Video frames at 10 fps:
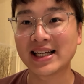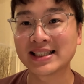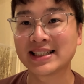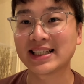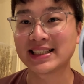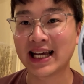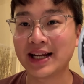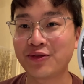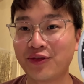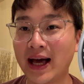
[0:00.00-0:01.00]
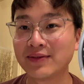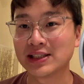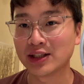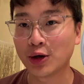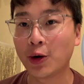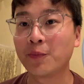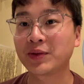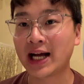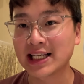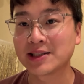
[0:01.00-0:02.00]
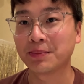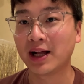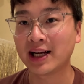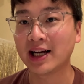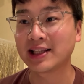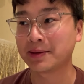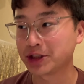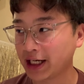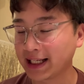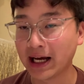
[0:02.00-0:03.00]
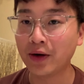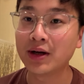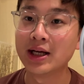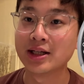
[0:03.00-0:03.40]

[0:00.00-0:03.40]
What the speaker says: a 6850 Casablanca that I'm checking out.